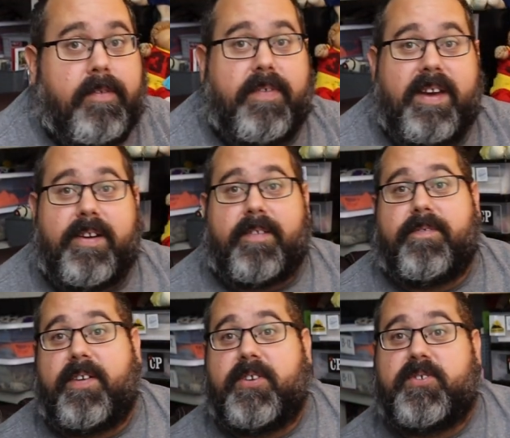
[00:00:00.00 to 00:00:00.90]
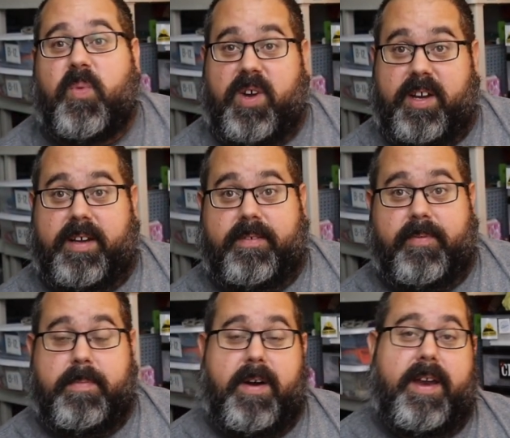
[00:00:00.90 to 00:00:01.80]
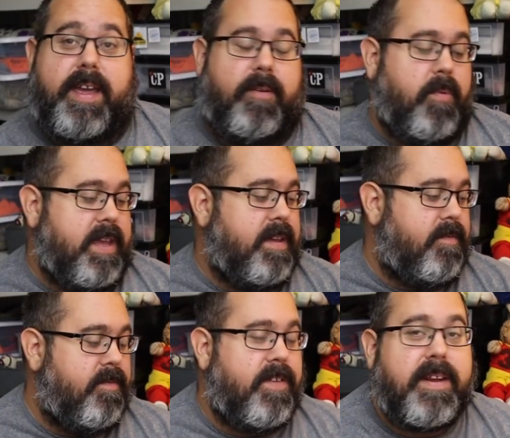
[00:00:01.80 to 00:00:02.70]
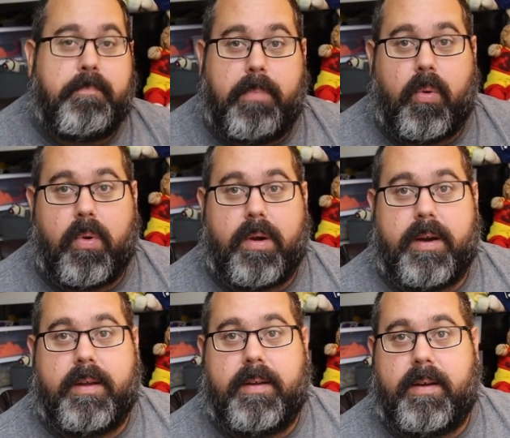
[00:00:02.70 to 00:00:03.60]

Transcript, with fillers: Found our first one. We bought a Wii Fit board.